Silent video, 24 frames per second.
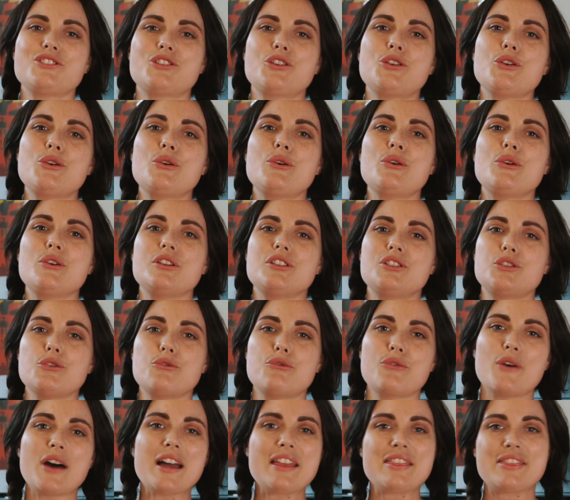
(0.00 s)
to
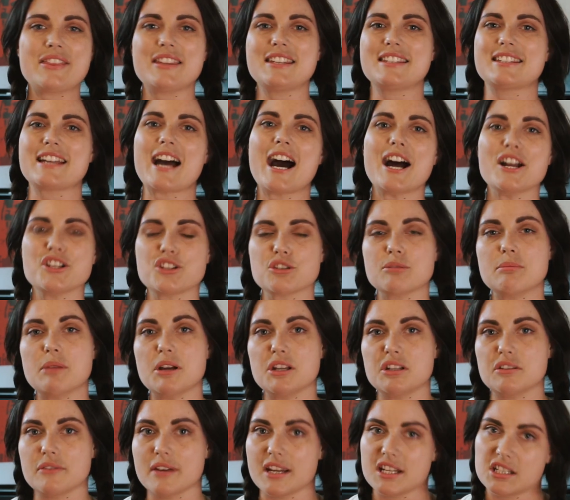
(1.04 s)
find this kind of
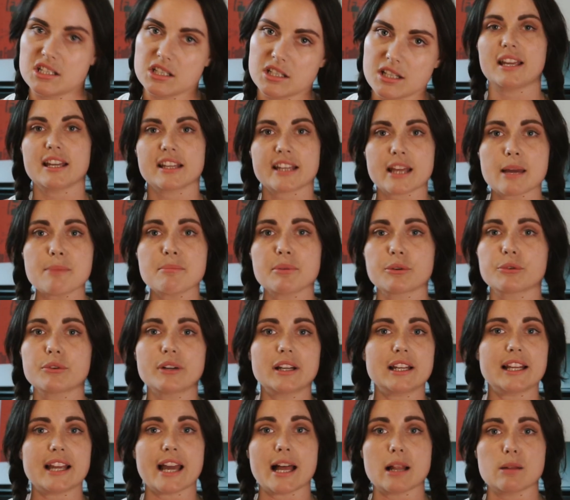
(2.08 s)
motivation, it can be
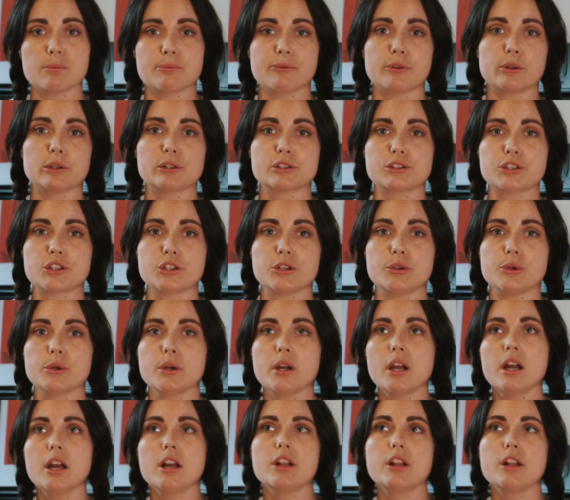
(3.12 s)
really helpful to